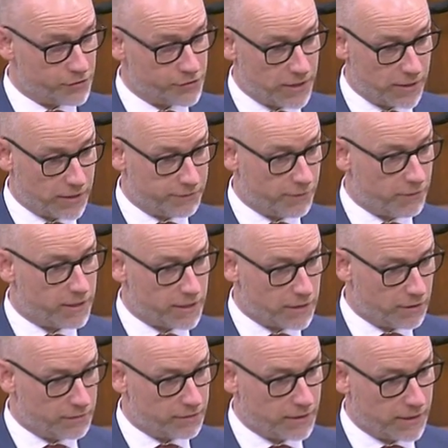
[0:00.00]
Schelleg's very
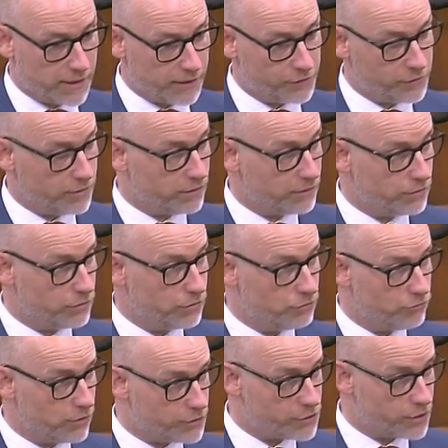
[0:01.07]
close connections to
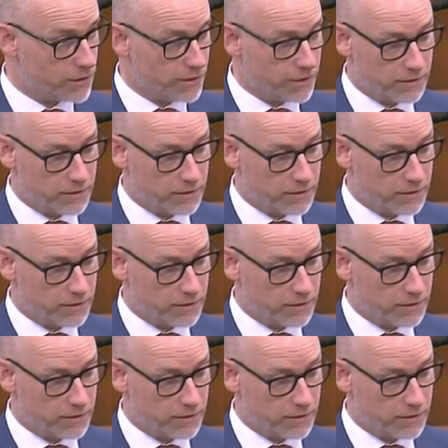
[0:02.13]
Russia.